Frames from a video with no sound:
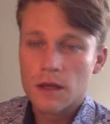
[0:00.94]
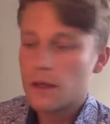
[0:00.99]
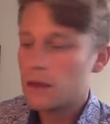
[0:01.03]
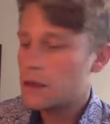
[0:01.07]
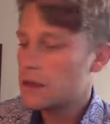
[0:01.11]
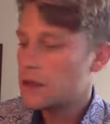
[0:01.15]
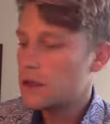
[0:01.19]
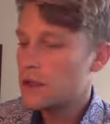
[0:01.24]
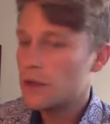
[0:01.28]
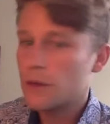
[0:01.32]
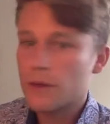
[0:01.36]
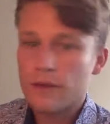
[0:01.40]

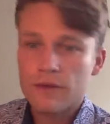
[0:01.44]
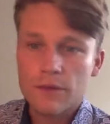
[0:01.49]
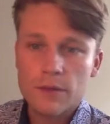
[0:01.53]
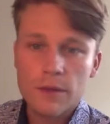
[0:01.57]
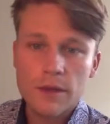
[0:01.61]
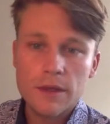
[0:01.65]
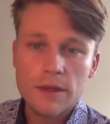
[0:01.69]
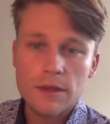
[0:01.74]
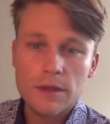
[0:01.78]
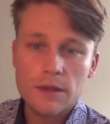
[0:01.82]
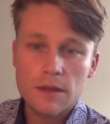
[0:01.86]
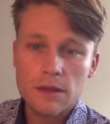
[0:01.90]
Hello,
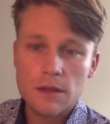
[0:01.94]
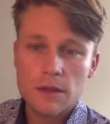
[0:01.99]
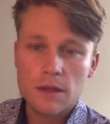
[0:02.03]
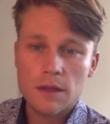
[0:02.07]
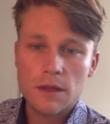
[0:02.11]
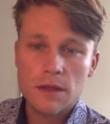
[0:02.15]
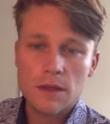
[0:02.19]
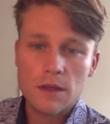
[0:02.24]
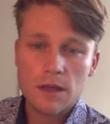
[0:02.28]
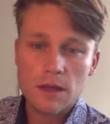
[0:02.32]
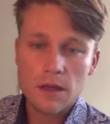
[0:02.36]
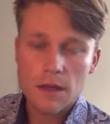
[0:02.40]
everyone.
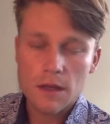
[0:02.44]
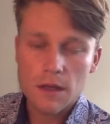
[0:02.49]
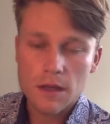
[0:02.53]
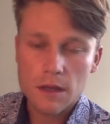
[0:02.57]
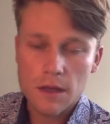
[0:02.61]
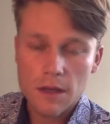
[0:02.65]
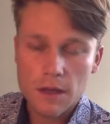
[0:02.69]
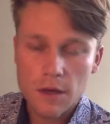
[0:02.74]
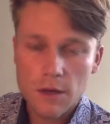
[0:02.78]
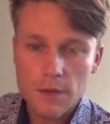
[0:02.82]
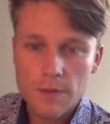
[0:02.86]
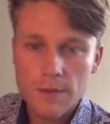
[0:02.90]

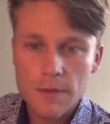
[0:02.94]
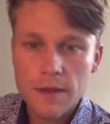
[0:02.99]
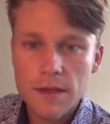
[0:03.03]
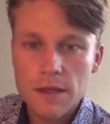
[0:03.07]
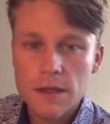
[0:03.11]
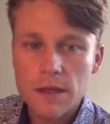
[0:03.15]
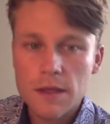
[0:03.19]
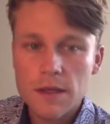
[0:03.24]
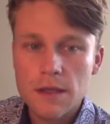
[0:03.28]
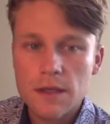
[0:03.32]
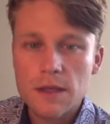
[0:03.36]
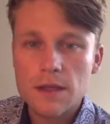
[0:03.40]
I hope
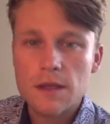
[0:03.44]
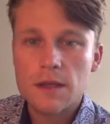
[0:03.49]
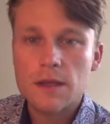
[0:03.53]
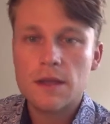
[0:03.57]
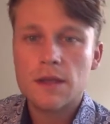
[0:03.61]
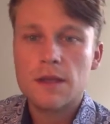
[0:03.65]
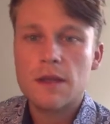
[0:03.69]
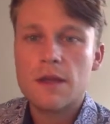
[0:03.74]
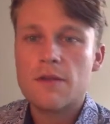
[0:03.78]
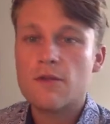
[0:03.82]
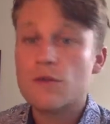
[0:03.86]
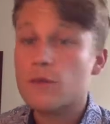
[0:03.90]

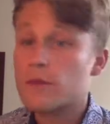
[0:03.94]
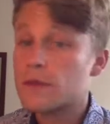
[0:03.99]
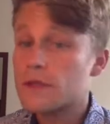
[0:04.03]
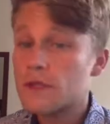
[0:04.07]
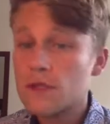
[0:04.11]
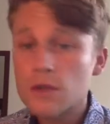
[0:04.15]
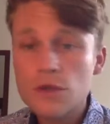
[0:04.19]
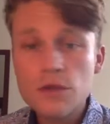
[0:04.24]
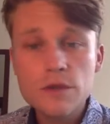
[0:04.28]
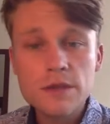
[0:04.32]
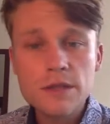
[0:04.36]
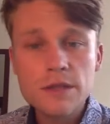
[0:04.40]
that everyone's
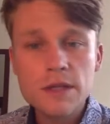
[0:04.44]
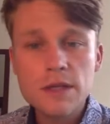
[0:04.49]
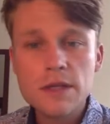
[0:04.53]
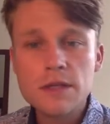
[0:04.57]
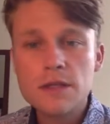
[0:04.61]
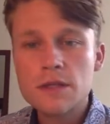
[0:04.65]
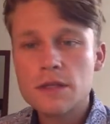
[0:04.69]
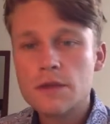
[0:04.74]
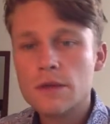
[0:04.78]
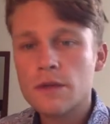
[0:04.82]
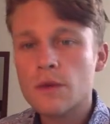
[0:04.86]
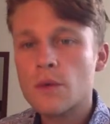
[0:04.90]
Tuesday is
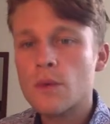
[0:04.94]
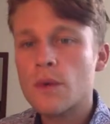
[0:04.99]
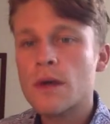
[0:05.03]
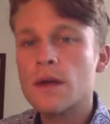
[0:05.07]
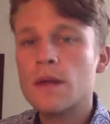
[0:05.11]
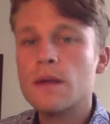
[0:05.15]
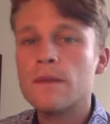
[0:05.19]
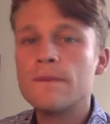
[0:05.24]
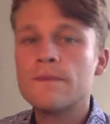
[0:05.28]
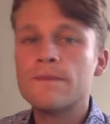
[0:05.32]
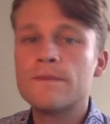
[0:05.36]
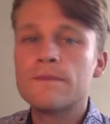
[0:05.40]
going
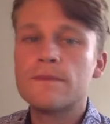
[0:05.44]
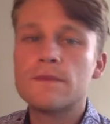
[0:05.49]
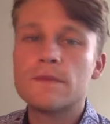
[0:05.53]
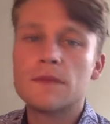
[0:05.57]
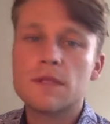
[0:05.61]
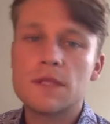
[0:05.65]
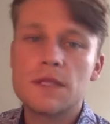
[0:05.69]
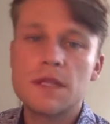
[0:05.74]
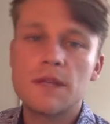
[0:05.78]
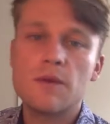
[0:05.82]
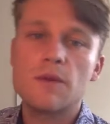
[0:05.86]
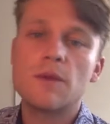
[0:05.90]
well.
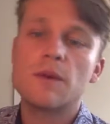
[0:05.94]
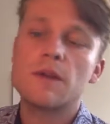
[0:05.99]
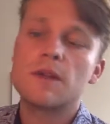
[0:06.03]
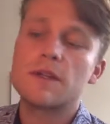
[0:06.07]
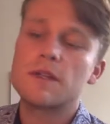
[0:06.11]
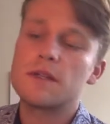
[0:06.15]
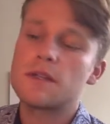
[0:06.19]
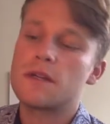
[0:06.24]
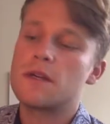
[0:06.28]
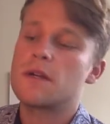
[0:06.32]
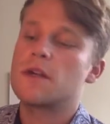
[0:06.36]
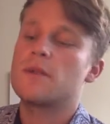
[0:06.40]
Today, we're going
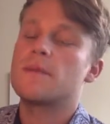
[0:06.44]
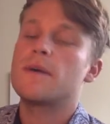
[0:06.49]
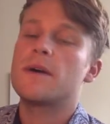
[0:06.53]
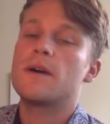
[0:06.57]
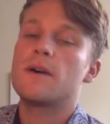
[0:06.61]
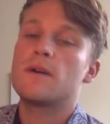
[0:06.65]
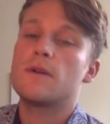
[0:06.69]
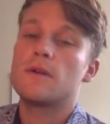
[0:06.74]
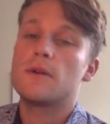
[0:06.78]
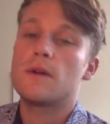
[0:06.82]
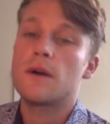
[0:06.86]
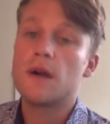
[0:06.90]
to talk
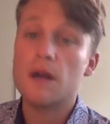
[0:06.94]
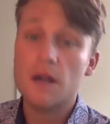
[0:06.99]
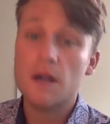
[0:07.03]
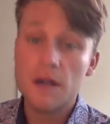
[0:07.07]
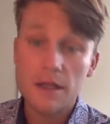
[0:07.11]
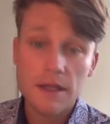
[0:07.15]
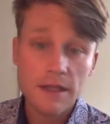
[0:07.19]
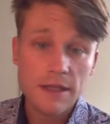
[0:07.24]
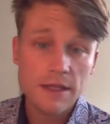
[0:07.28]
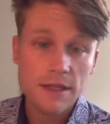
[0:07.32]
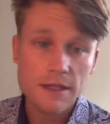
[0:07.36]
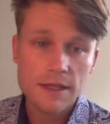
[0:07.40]
about
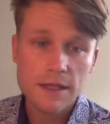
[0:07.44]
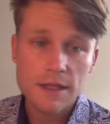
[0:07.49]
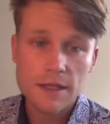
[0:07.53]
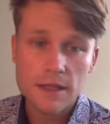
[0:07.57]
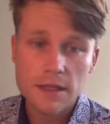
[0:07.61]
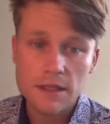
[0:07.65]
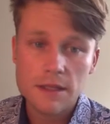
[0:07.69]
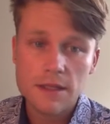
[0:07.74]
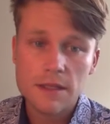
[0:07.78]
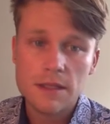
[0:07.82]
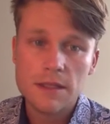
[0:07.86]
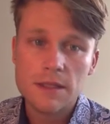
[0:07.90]
audience
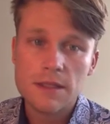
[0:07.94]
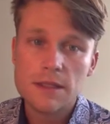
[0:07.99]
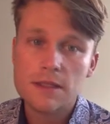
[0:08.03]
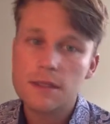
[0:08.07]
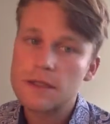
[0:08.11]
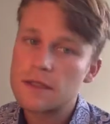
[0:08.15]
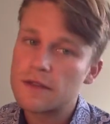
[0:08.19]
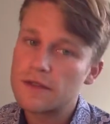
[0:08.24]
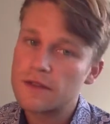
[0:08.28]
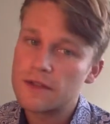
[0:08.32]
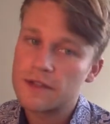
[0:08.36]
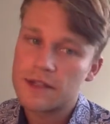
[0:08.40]
analysis,
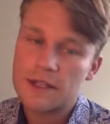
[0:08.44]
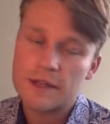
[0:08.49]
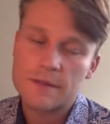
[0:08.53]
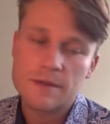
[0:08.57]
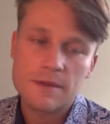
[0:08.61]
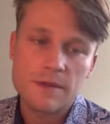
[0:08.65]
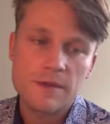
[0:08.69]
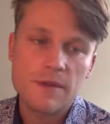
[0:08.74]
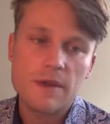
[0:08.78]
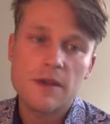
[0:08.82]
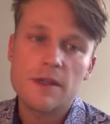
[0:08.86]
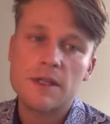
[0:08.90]
different
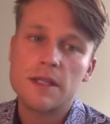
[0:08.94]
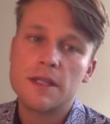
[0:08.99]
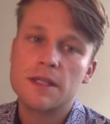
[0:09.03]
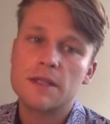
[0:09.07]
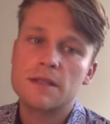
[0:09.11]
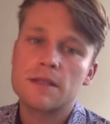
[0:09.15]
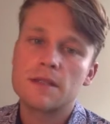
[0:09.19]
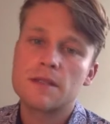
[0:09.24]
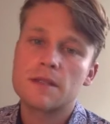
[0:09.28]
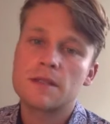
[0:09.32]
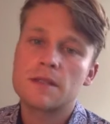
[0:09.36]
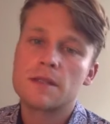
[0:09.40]
types of
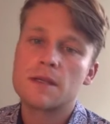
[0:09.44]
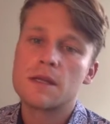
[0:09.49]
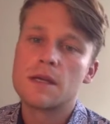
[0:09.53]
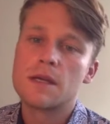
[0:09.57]
audience,